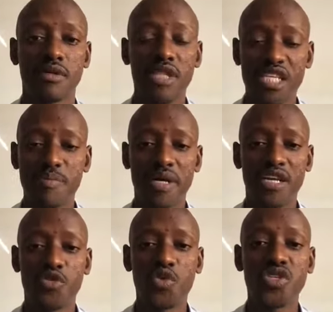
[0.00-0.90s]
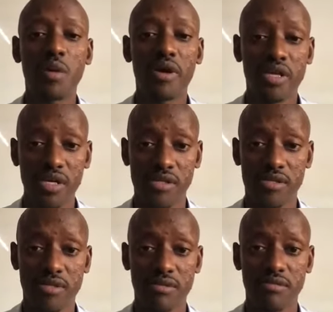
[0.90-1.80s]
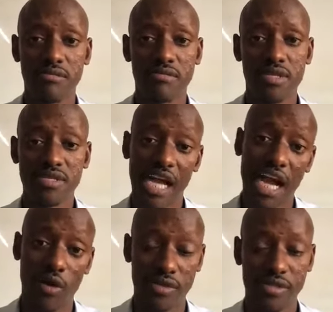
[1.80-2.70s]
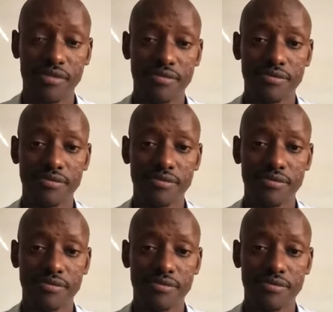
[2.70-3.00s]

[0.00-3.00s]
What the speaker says: that money through someone else, his account?